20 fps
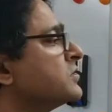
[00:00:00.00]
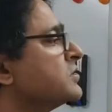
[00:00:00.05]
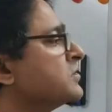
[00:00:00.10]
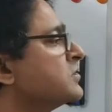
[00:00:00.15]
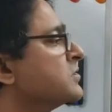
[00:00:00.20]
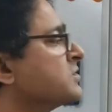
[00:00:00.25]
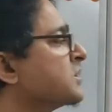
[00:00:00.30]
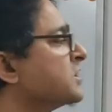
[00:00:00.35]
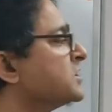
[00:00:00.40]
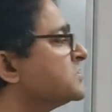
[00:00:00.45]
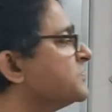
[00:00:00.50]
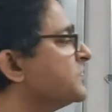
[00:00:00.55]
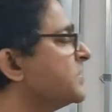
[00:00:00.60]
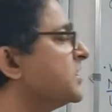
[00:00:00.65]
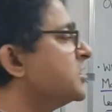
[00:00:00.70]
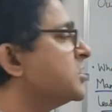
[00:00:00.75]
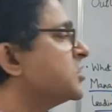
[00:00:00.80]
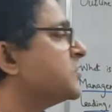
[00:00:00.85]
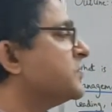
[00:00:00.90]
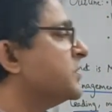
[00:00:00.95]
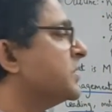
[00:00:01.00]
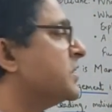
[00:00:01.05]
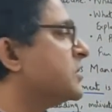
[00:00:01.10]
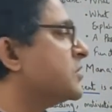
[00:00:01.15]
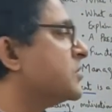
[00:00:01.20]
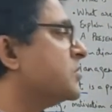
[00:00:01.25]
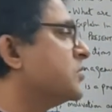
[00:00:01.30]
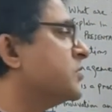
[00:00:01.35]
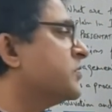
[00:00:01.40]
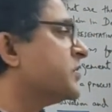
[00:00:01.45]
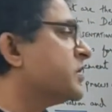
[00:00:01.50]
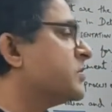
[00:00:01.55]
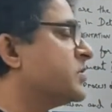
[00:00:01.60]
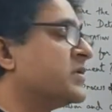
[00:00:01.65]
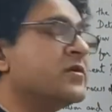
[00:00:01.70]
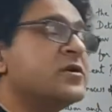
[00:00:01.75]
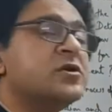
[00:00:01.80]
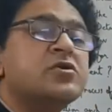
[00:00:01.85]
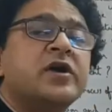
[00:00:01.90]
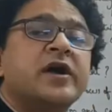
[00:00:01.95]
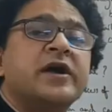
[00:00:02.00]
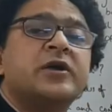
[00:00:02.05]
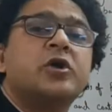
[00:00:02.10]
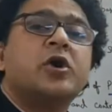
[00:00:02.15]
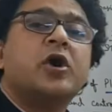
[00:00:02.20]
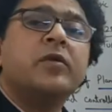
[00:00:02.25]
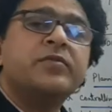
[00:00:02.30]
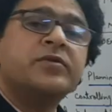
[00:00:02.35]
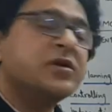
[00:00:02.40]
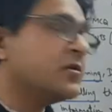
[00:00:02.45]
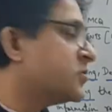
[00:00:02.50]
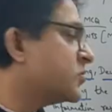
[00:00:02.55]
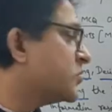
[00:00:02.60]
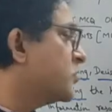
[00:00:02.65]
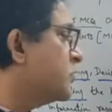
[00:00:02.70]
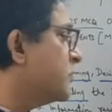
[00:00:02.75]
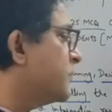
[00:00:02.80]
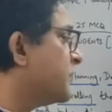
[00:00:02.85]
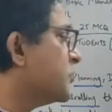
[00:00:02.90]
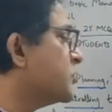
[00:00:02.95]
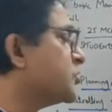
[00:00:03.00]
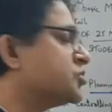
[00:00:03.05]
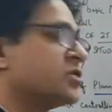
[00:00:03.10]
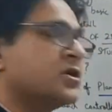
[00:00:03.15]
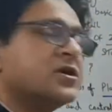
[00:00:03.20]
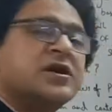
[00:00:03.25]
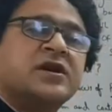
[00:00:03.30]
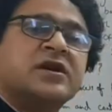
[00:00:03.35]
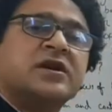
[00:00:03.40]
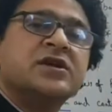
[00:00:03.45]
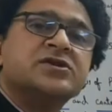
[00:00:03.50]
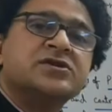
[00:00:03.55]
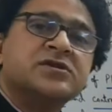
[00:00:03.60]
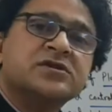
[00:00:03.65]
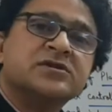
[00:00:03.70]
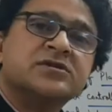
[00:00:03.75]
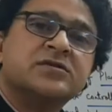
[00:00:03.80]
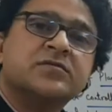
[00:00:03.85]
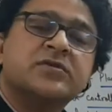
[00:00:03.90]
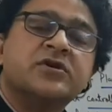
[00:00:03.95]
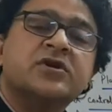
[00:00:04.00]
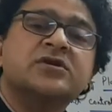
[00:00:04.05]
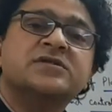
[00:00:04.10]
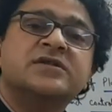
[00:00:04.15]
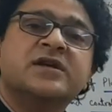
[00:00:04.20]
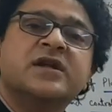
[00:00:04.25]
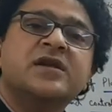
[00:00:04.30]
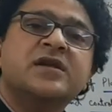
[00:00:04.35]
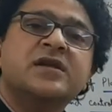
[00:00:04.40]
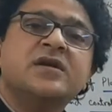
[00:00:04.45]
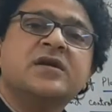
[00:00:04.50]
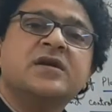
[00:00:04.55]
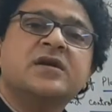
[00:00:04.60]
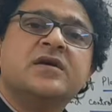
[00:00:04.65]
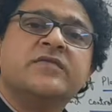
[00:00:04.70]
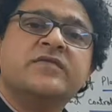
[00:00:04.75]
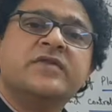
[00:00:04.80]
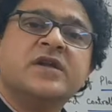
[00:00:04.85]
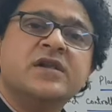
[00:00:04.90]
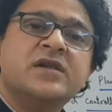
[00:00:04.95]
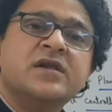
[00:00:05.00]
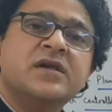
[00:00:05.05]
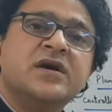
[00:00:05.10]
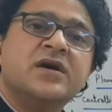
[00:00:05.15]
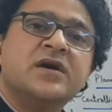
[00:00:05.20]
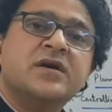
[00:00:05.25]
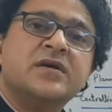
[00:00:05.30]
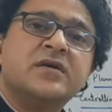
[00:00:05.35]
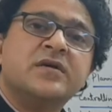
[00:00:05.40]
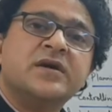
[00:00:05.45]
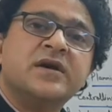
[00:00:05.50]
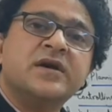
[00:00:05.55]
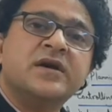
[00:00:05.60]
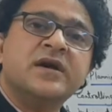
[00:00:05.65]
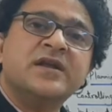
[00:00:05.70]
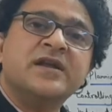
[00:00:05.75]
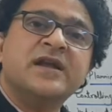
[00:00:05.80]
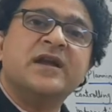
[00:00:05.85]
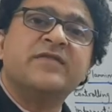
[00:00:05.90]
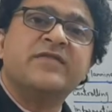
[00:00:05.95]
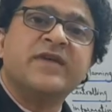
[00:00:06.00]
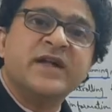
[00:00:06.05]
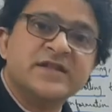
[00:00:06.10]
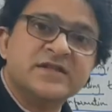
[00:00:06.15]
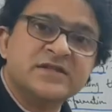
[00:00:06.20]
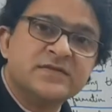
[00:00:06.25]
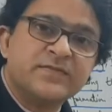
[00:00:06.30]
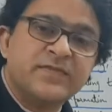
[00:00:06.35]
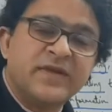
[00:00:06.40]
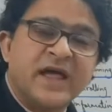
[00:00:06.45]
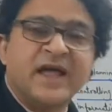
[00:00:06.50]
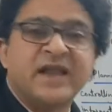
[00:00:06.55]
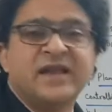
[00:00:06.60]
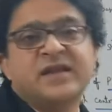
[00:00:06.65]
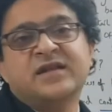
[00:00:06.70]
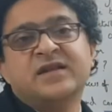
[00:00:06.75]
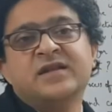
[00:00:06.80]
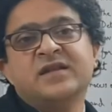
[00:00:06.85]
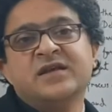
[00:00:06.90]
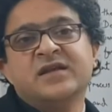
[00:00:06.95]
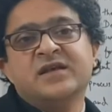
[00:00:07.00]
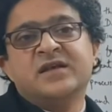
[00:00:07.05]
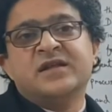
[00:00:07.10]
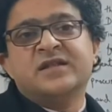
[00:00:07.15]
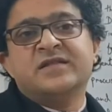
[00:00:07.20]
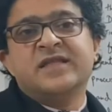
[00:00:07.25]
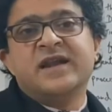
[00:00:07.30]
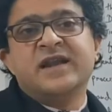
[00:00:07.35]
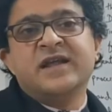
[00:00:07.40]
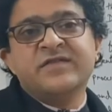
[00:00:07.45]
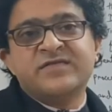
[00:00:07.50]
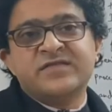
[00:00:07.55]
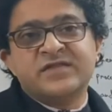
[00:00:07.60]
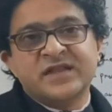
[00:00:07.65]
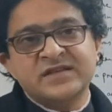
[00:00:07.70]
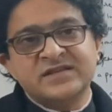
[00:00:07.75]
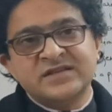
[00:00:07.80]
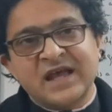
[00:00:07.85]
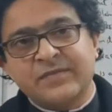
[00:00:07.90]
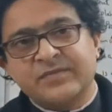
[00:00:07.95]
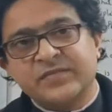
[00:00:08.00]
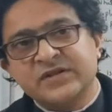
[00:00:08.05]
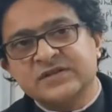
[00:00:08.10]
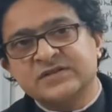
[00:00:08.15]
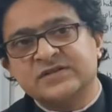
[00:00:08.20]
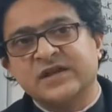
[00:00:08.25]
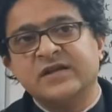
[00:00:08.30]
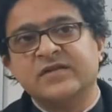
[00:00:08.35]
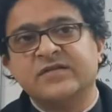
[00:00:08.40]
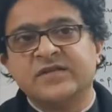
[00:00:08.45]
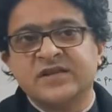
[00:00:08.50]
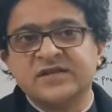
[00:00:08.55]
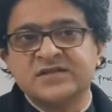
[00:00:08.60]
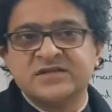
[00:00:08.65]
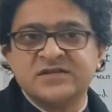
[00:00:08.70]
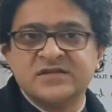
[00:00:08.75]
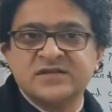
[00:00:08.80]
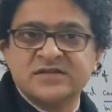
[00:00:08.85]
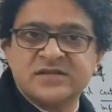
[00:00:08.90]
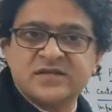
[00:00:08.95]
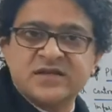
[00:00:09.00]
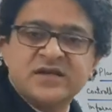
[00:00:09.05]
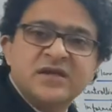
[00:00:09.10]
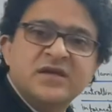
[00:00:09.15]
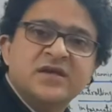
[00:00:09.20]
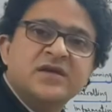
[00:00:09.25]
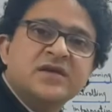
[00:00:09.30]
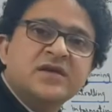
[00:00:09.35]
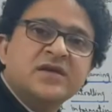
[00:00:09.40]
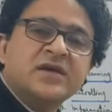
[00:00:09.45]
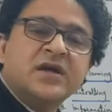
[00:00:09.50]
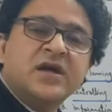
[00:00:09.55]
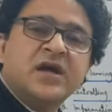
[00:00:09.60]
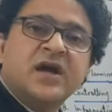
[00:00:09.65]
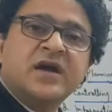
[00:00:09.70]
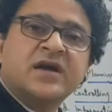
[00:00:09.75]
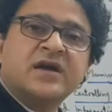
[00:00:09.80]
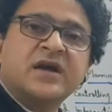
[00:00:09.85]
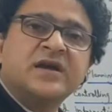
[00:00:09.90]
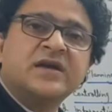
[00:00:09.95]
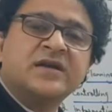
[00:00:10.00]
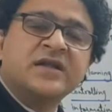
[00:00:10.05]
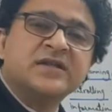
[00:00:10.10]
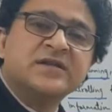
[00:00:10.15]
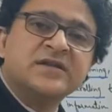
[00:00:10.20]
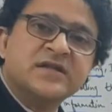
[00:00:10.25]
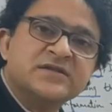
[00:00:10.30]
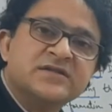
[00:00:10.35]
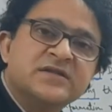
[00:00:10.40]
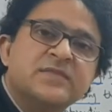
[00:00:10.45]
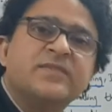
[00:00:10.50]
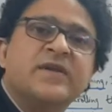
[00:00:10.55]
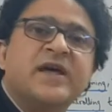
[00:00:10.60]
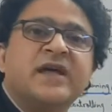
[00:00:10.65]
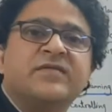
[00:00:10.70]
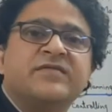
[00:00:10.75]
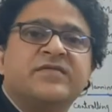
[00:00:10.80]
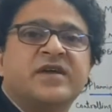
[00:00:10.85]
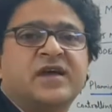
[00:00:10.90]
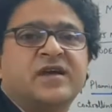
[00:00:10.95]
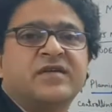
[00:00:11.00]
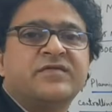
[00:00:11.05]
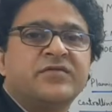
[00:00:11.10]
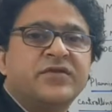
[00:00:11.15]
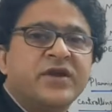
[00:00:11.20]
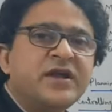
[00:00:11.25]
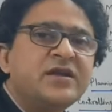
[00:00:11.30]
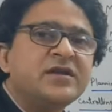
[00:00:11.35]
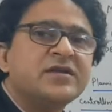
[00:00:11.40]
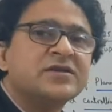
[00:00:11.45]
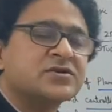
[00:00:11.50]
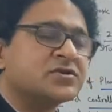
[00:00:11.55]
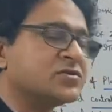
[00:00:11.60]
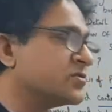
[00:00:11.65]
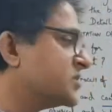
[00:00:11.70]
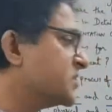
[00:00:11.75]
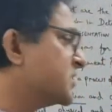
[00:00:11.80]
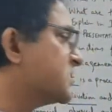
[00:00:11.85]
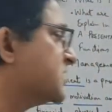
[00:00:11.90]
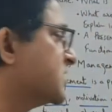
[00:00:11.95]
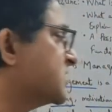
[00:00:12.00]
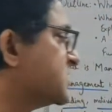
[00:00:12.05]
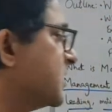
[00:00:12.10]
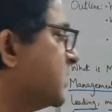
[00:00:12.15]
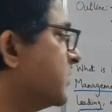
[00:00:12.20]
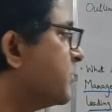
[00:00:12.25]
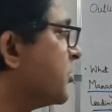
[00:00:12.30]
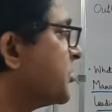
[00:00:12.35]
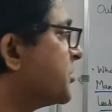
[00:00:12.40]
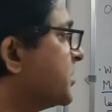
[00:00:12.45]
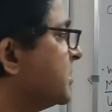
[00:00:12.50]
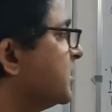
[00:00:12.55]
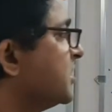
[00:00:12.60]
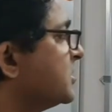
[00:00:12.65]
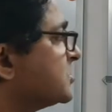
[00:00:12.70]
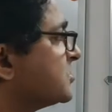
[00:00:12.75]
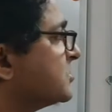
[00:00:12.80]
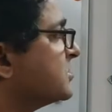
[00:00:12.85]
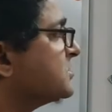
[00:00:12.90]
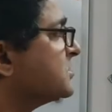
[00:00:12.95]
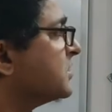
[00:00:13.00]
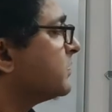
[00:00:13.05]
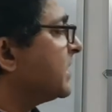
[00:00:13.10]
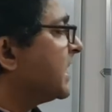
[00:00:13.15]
this way you will know, you'll be able to adapt to future conditions, because then we'll in advance plan that if this happens, then this is the contingency plan we have, right? So these things are important. So this is the